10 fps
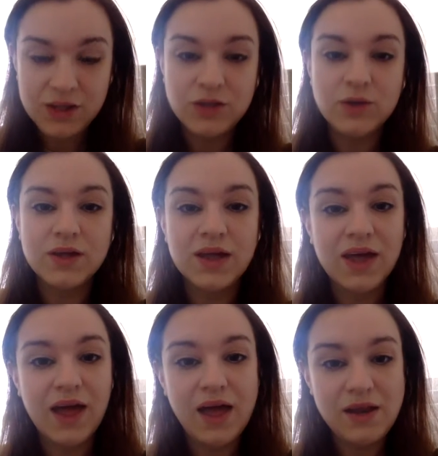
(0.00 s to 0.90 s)
you can
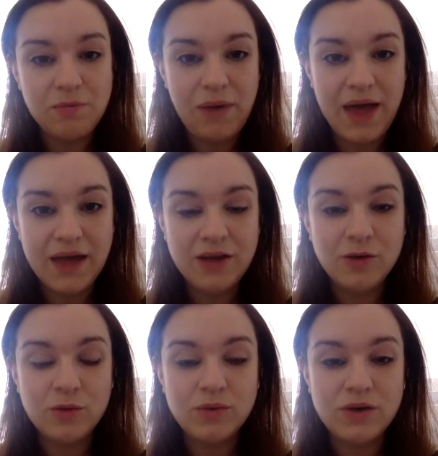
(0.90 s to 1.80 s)
get pain
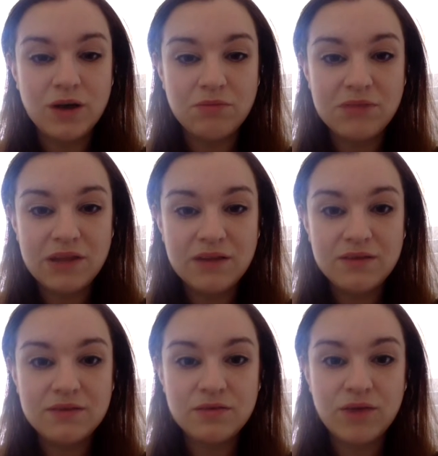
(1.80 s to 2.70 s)
or
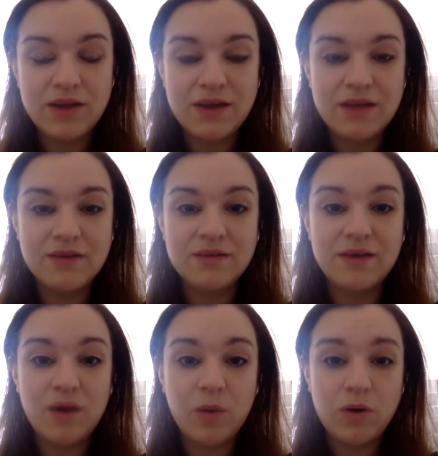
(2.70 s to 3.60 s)
numbness radiating
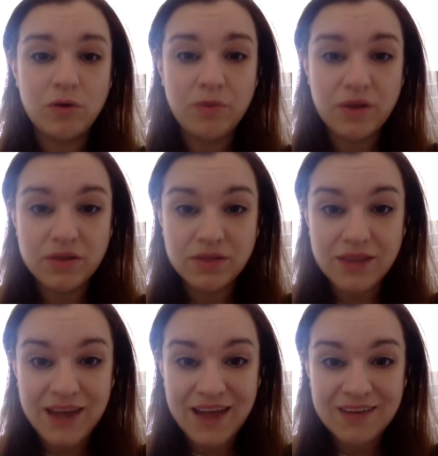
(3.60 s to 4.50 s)
down one or both of
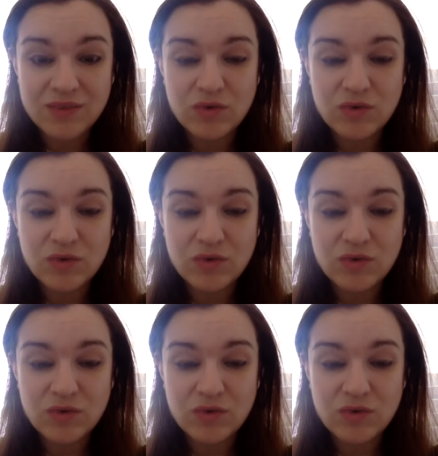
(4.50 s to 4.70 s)
the legs,